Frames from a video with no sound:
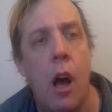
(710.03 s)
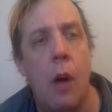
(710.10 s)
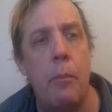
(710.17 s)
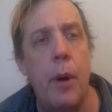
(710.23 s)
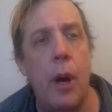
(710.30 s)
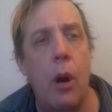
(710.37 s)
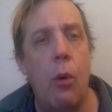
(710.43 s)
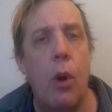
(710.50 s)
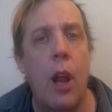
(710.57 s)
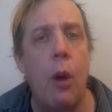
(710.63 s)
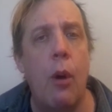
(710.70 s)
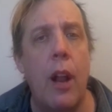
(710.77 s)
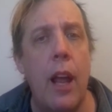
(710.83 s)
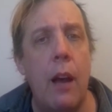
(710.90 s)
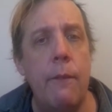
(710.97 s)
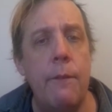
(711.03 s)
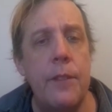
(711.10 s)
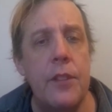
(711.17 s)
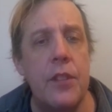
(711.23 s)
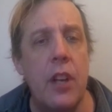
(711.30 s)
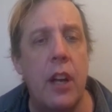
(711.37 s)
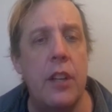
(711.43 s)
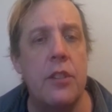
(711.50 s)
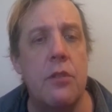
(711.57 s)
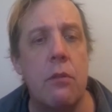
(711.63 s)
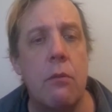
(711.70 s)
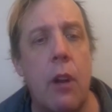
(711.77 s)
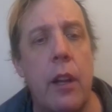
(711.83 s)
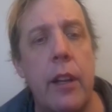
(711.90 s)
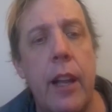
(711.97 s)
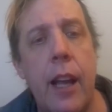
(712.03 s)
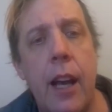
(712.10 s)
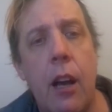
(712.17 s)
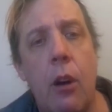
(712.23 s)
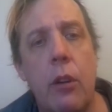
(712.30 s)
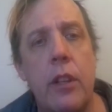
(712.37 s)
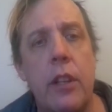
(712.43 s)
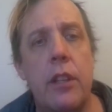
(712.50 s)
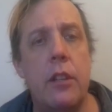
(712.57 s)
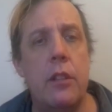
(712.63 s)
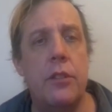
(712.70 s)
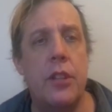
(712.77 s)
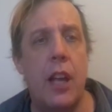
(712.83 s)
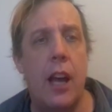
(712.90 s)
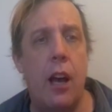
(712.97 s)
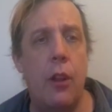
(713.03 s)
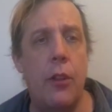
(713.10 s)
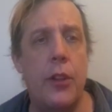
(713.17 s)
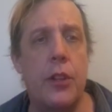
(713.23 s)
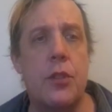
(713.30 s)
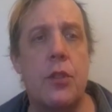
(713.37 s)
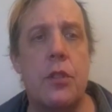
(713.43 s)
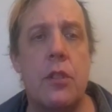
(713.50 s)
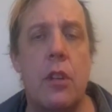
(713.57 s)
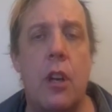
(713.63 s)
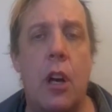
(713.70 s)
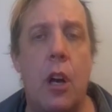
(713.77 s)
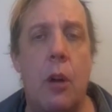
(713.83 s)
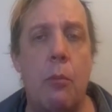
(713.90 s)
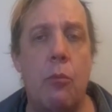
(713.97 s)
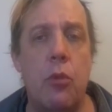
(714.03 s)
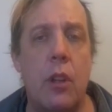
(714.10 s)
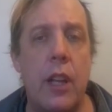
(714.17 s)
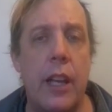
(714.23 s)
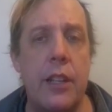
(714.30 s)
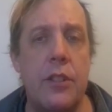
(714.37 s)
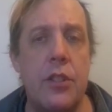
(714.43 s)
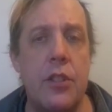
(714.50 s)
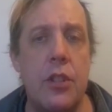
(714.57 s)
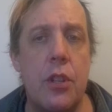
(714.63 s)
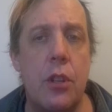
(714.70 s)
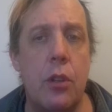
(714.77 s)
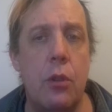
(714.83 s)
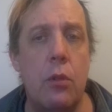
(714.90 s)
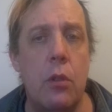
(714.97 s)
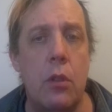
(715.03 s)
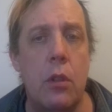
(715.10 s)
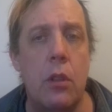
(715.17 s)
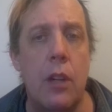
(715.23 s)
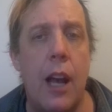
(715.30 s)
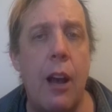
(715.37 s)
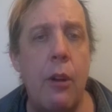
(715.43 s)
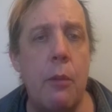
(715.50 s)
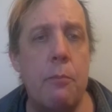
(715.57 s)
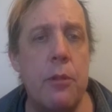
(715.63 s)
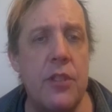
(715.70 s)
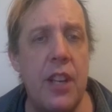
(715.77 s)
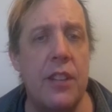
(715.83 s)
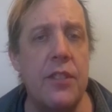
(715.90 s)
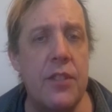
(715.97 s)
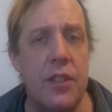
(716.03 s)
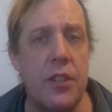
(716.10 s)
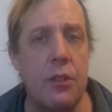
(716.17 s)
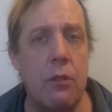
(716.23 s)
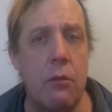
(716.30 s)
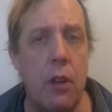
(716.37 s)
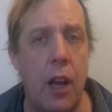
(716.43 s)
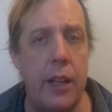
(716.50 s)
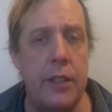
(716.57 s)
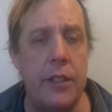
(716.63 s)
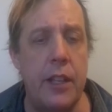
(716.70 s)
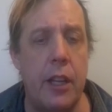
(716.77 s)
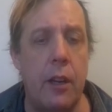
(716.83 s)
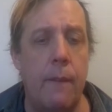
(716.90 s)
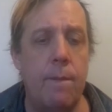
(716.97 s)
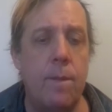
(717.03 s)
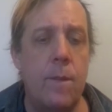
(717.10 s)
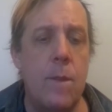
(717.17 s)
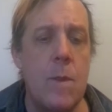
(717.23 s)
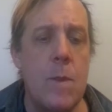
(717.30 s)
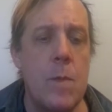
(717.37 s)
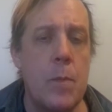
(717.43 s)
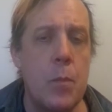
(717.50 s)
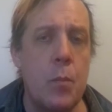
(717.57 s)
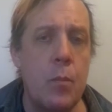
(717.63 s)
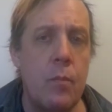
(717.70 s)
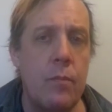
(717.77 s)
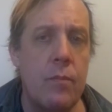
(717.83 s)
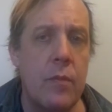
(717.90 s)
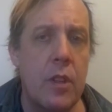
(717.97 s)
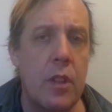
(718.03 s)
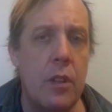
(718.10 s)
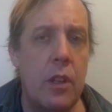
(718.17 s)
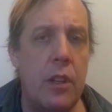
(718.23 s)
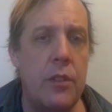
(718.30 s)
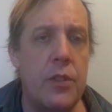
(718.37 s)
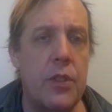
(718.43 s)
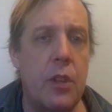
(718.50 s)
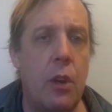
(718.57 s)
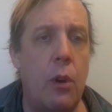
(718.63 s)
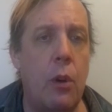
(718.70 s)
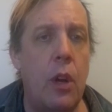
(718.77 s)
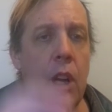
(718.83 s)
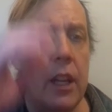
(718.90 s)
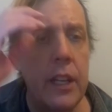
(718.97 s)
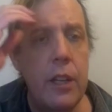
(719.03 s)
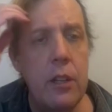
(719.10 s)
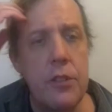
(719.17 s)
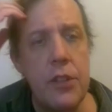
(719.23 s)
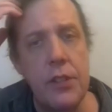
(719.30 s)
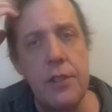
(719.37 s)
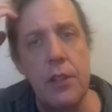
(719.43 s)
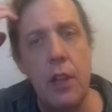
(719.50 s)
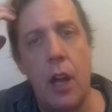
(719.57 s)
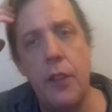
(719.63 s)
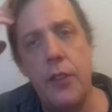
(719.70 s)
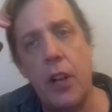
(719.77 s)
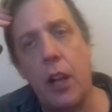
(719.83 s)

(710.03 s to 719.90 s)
But what I want to emphasize right now is how this um, relates to how he presents this idea. And so here's a slide that I